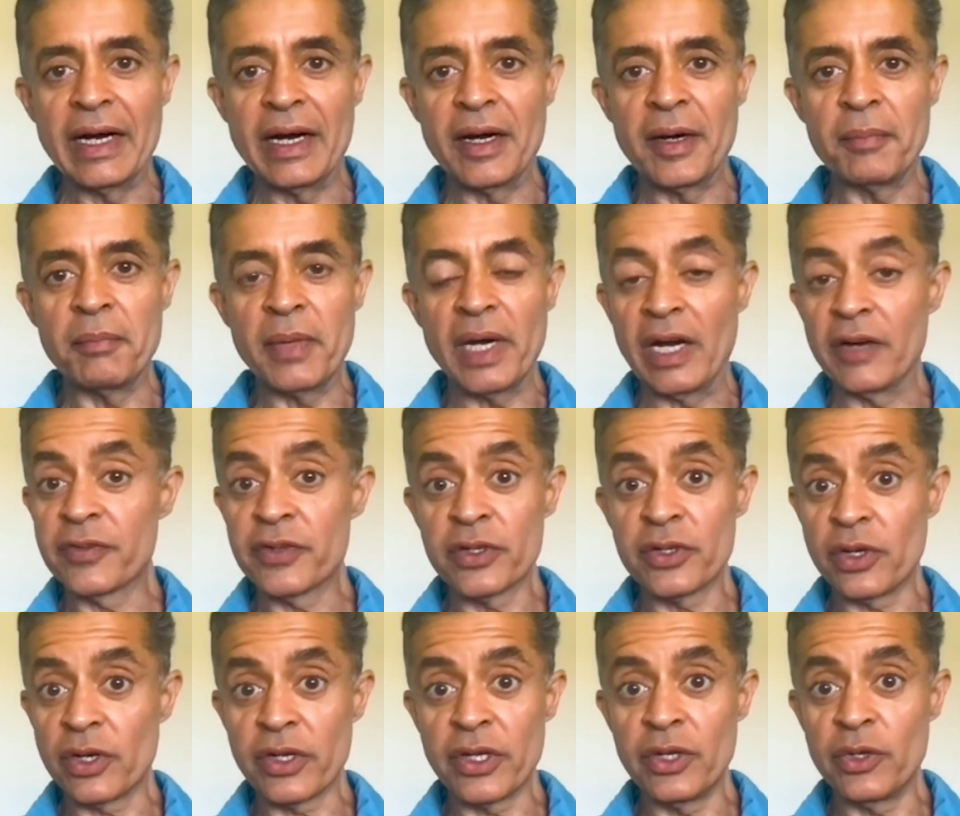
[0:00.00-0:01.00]

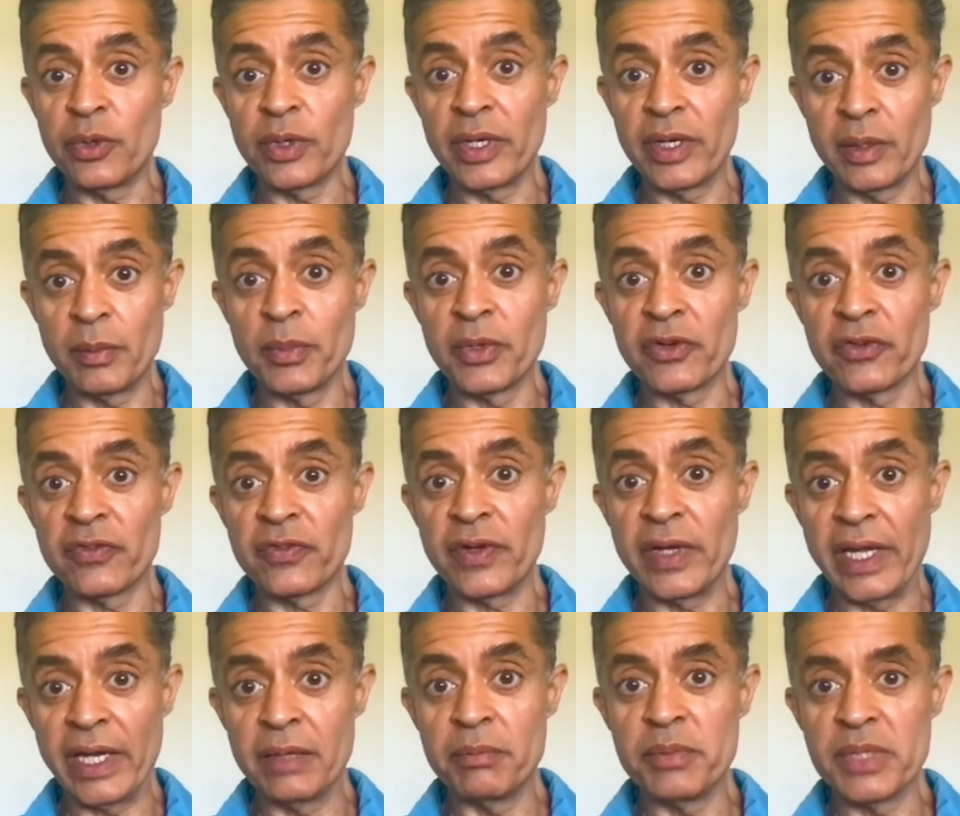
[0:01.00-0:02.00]
After talking to a number of
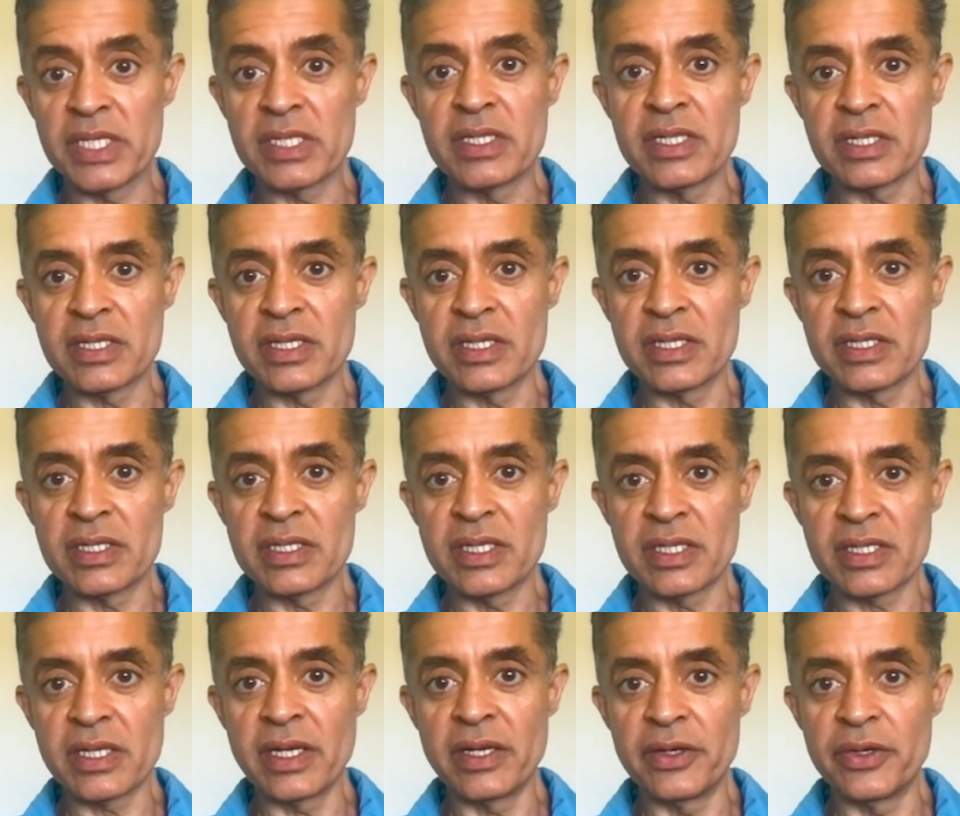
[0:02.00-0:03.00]
end businesses,
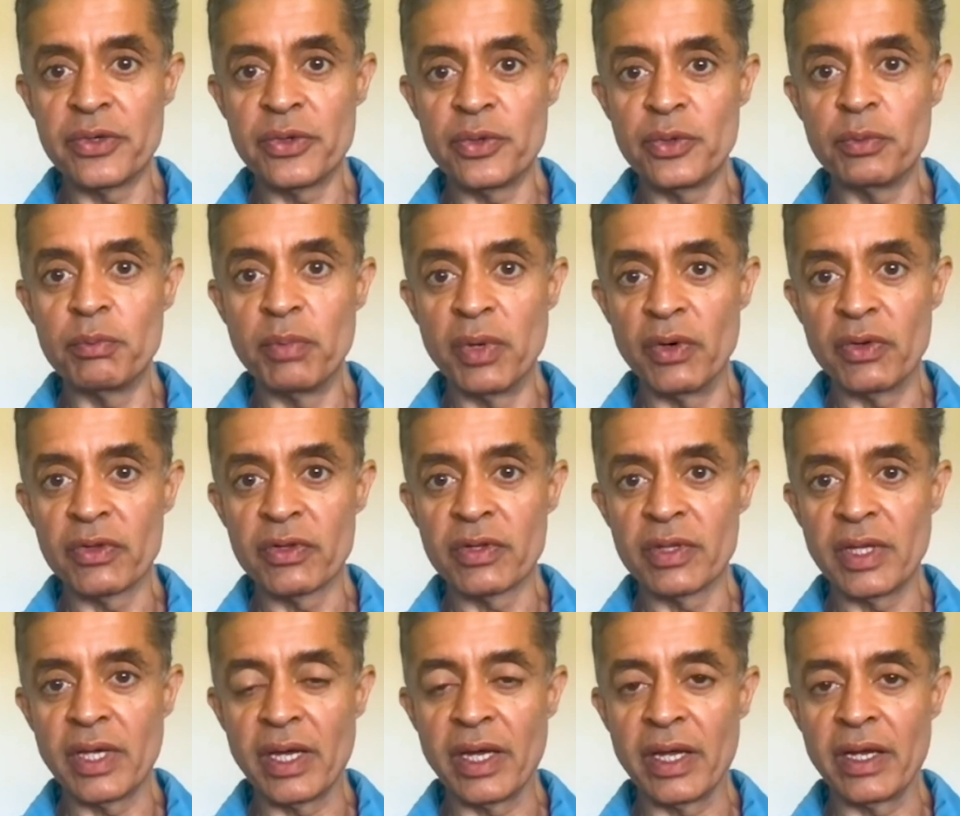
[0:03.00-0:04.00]
decided to do
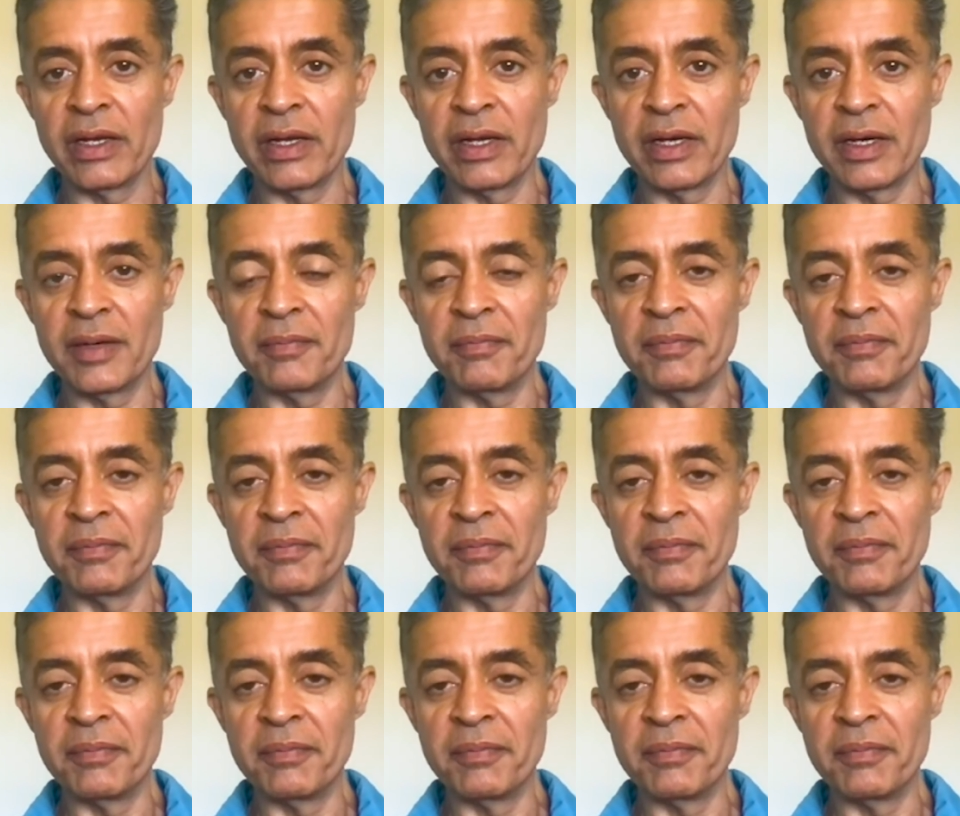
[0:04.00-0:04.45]
both. And